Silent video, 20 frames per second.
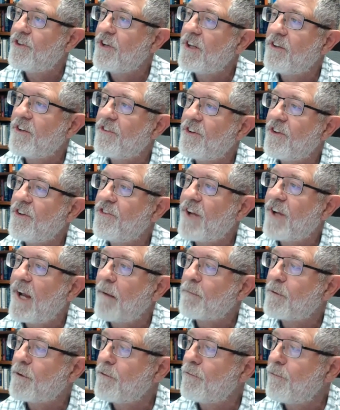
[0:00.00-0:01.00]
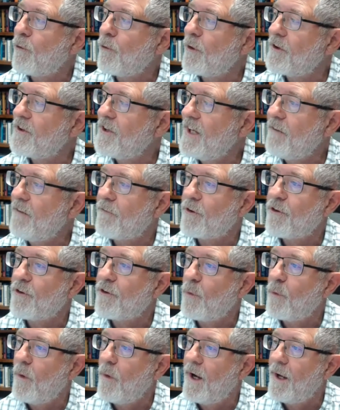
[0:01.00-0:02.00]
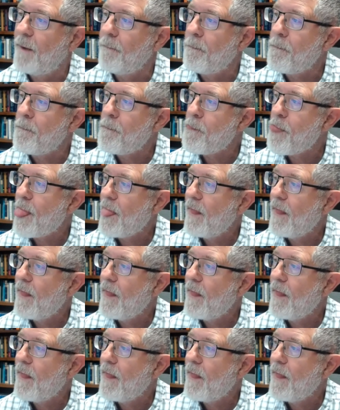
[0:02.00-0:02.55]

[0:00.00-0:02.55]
Genesis chapter 14, verse 1.